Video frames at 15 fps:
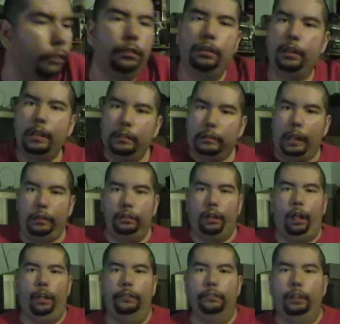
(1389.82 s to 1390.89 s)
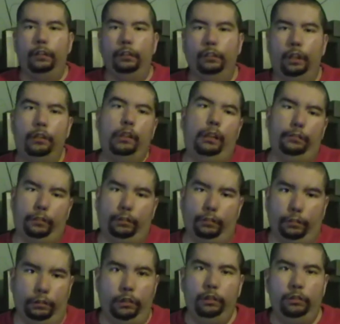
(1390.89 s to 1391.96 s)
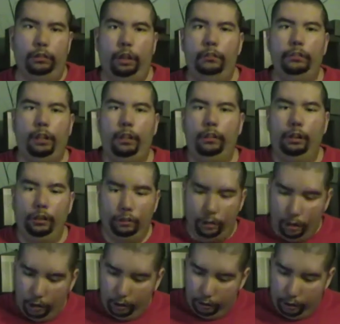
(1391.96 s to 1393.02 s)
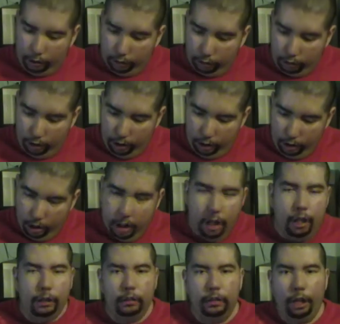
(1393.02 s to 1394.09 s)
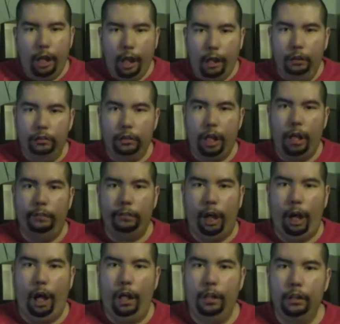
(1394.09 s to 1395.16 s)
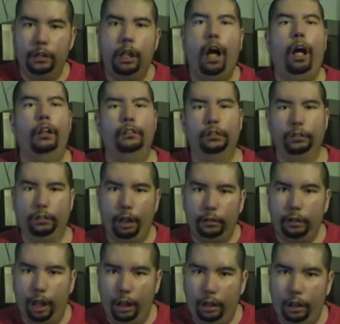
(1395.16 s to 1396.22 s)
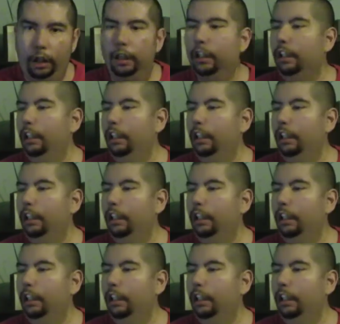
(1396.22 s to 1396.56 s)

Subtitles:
it was in that documentary. They briefly mentioned it, and it's the Hills Have Eyes remake.